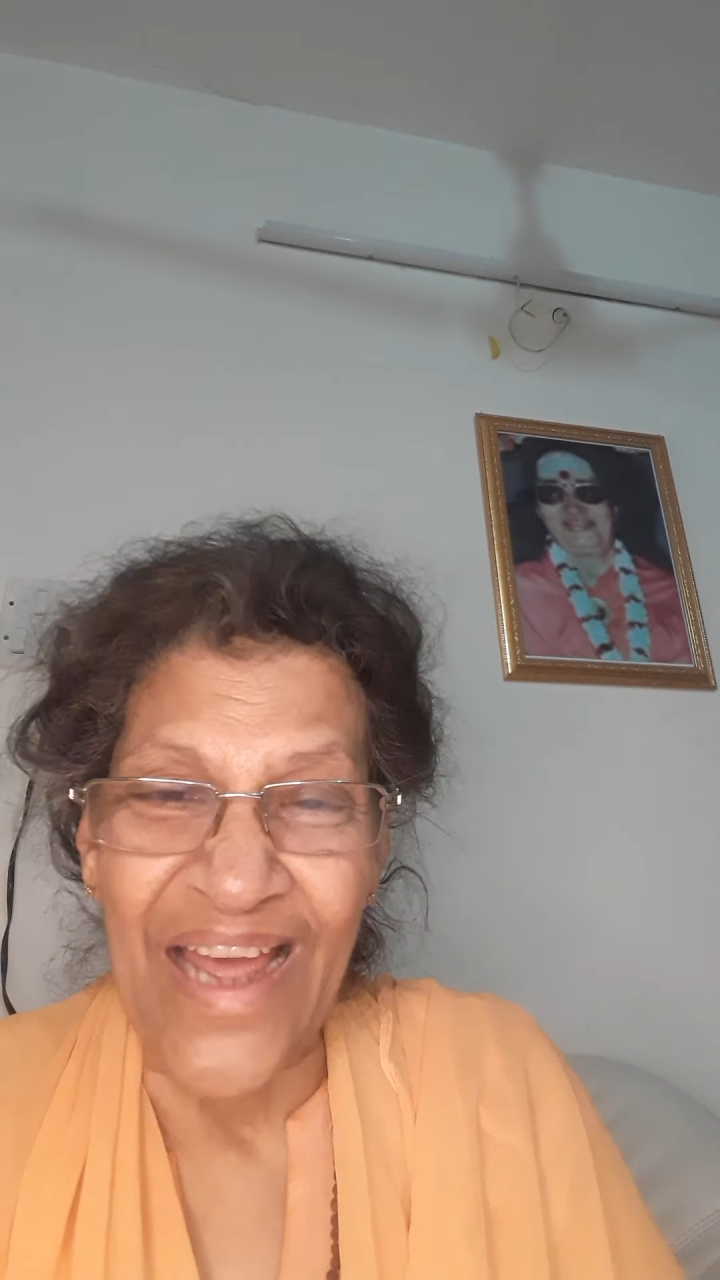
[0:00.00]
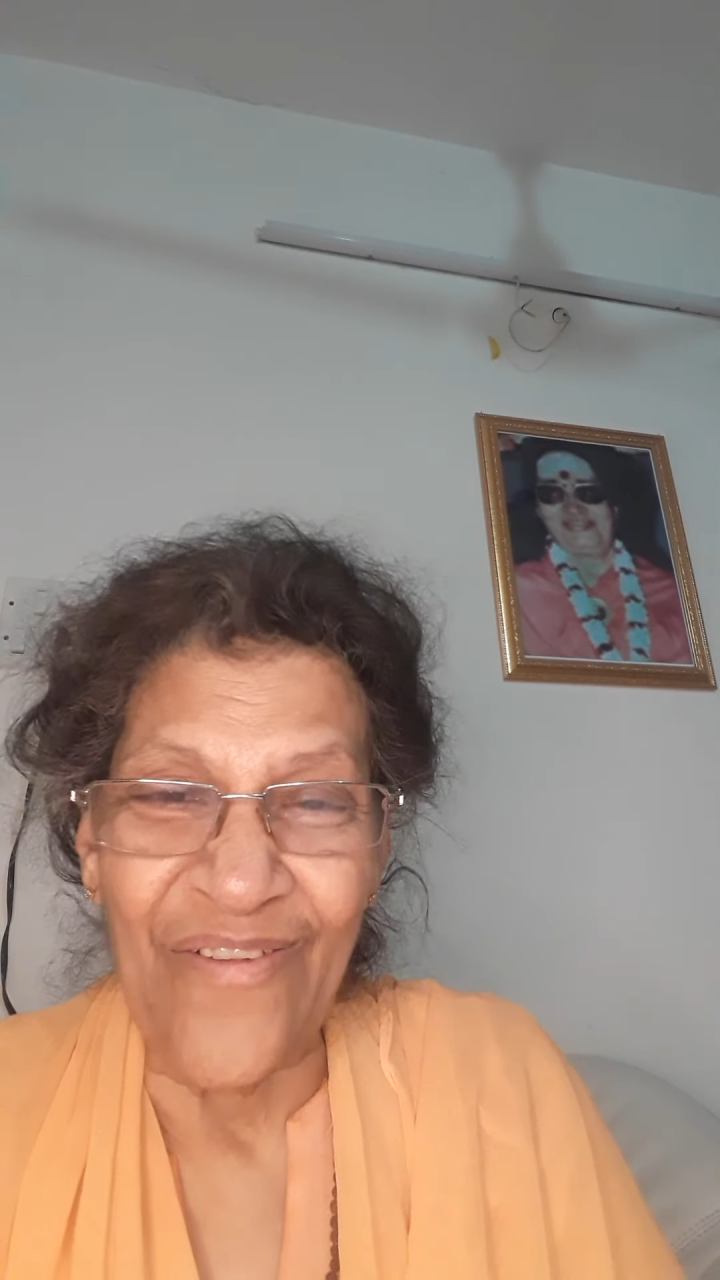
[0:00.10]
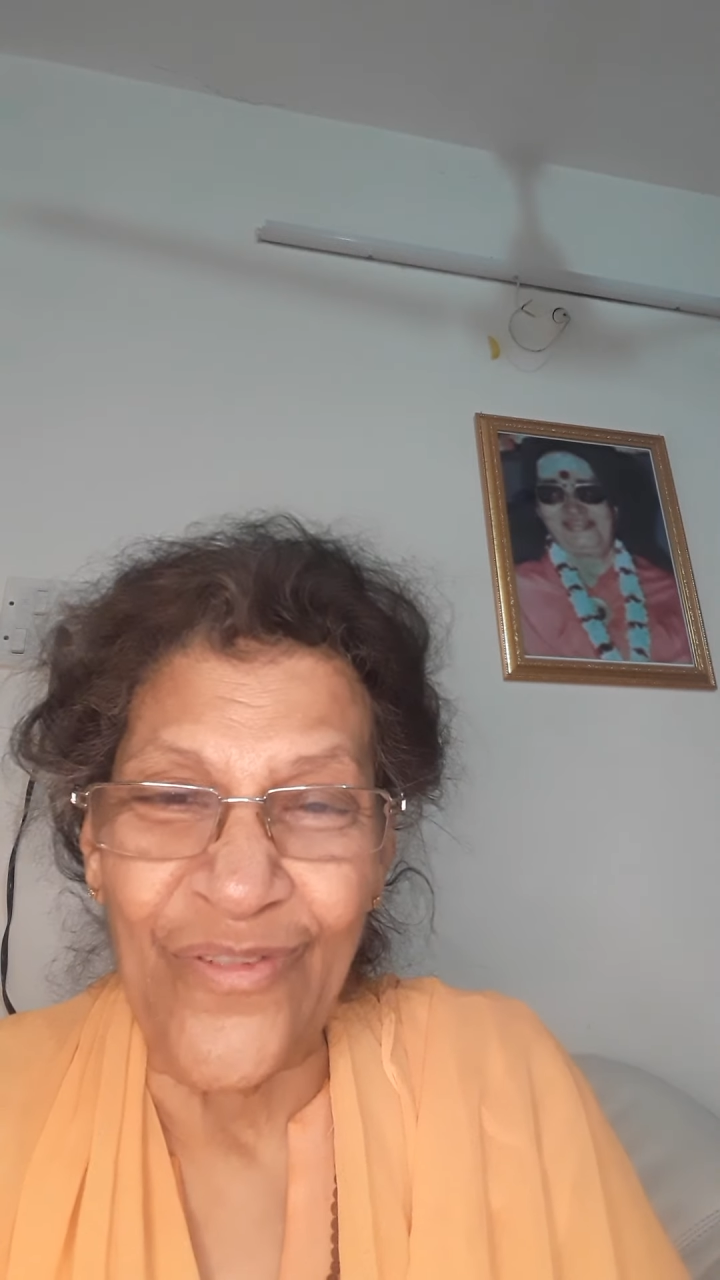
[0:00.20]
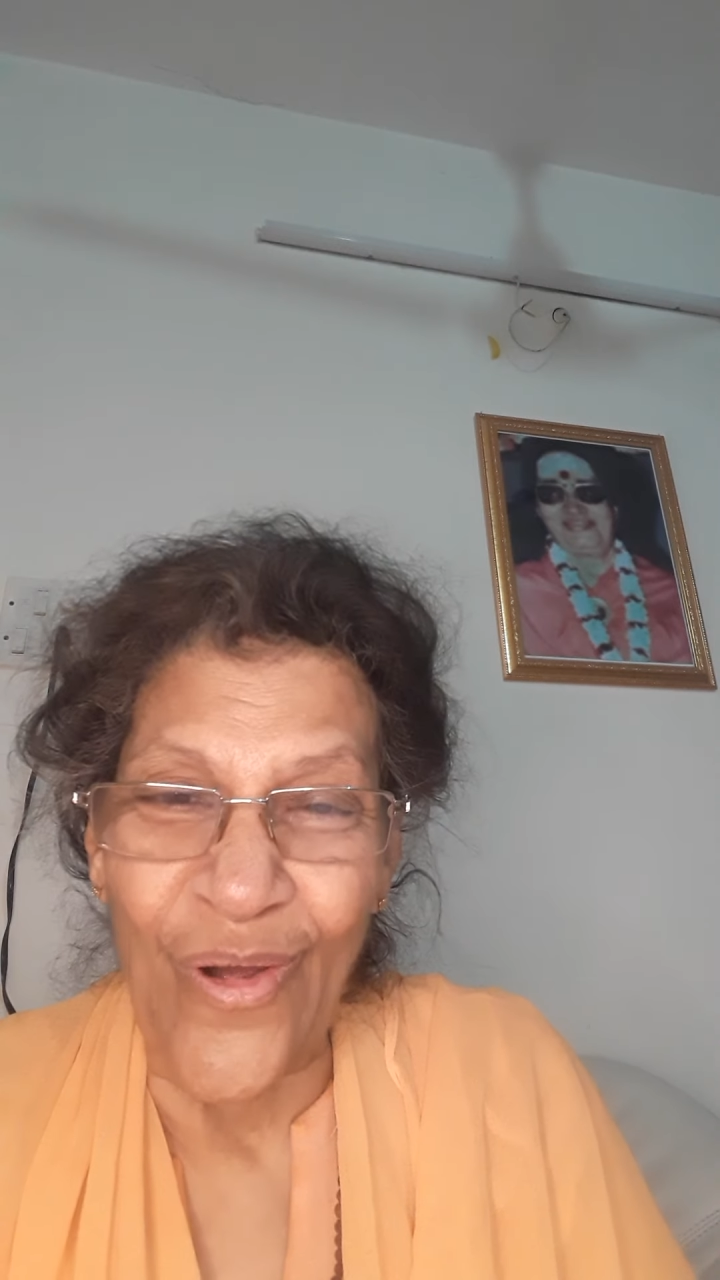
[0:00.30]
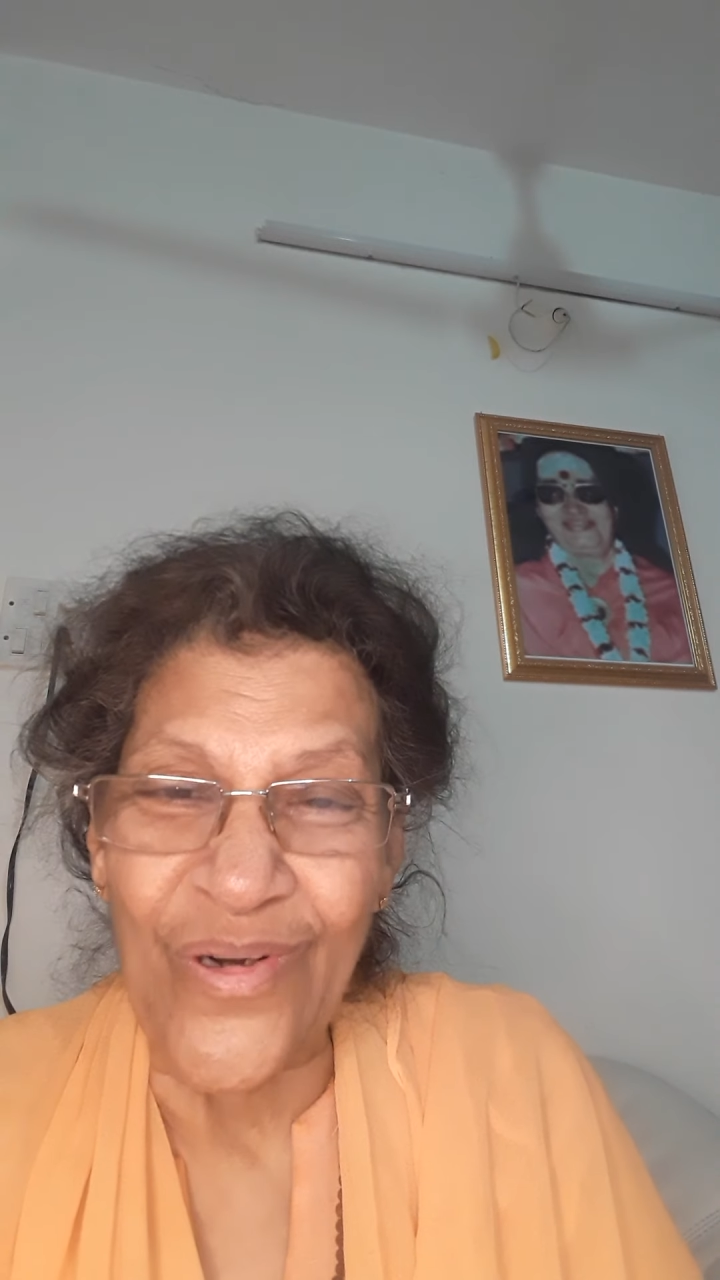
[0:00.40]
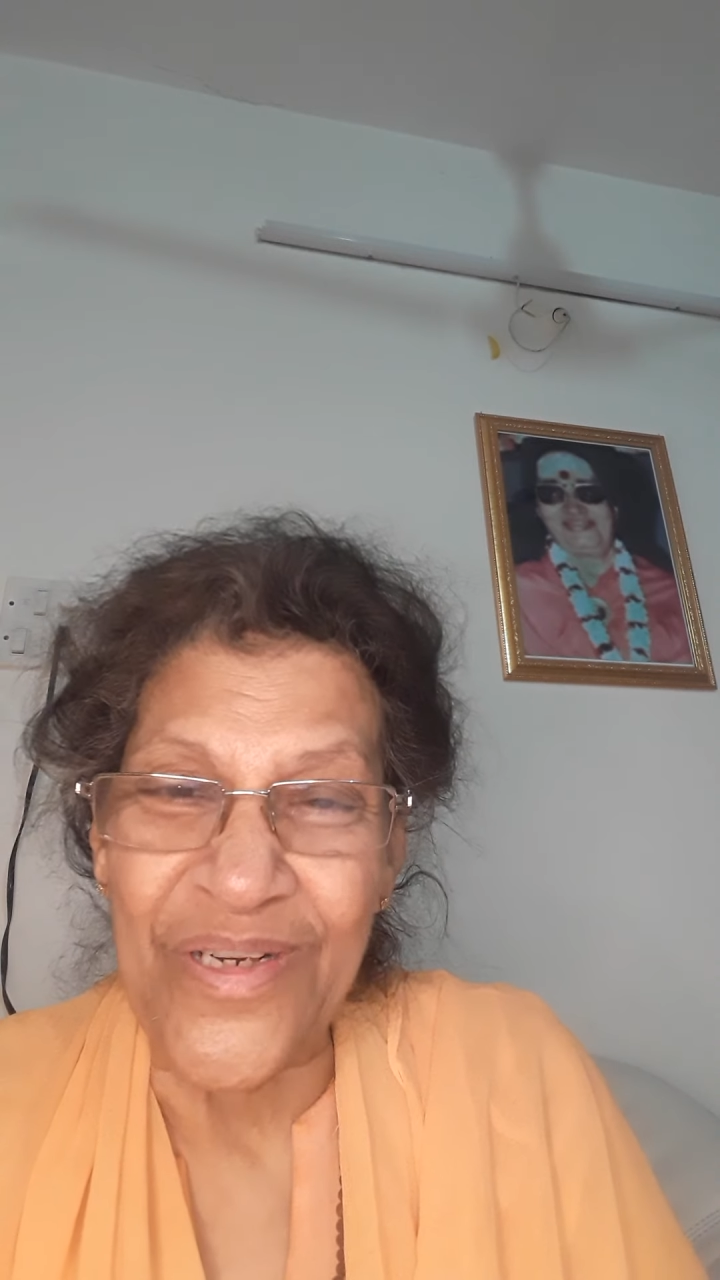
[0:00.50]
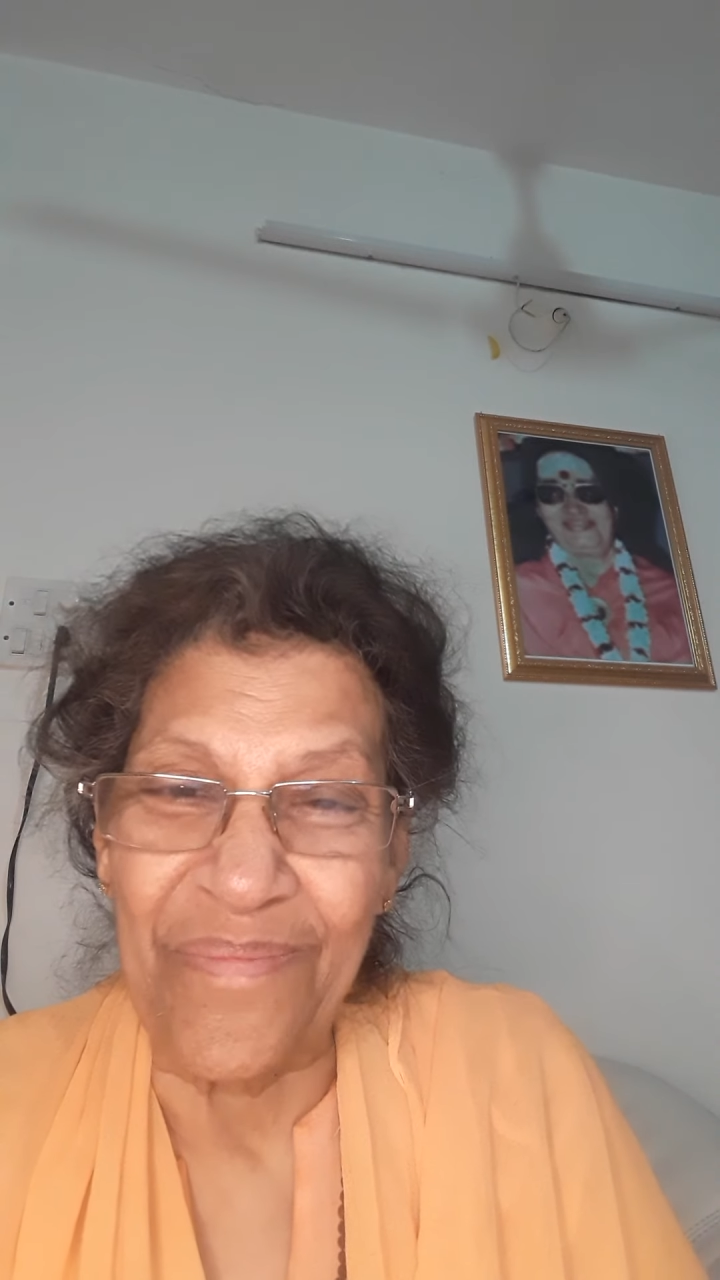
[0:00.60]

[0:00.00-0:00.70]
I have talked